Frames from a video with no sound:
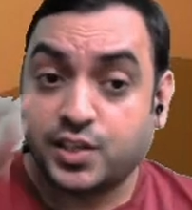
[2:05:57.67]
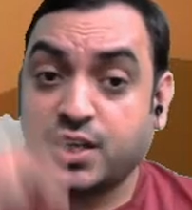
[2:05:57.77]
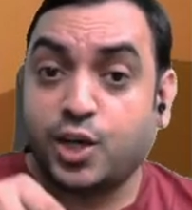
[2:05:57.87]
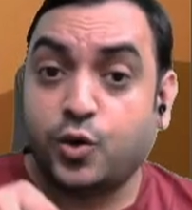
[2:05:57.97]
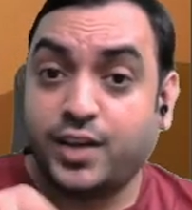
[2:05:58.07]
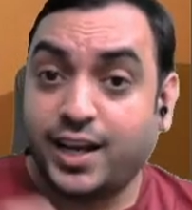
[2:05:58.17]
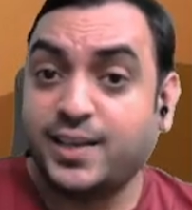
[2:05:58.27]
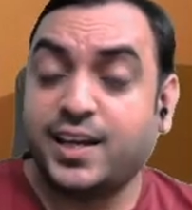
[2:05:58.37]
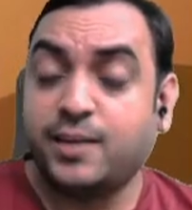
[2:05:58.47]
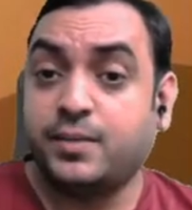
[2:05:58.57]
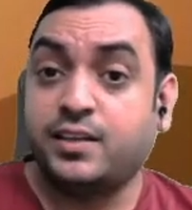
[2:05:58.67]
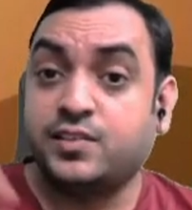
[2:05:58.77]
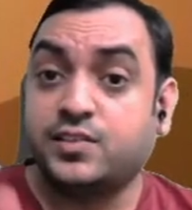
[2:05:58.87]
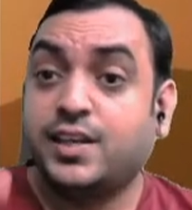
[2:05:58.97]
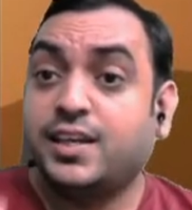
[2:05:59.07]
Now delta
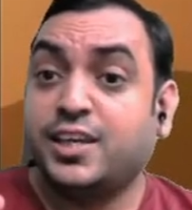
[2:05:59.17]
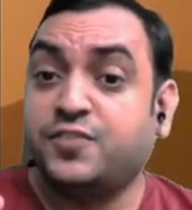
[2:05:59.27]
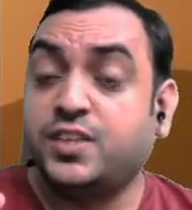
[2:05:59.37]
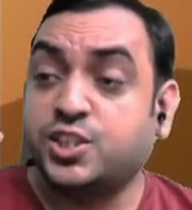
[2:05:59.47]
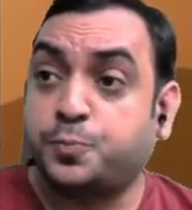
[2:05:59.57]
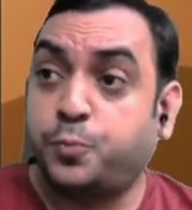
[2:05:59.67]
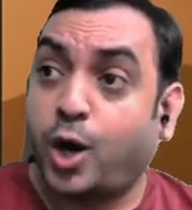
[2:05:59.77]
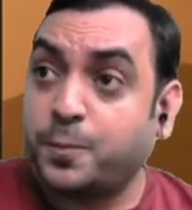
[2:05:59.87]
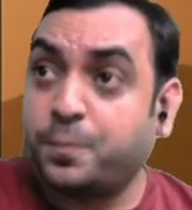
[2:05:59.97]
means if the spot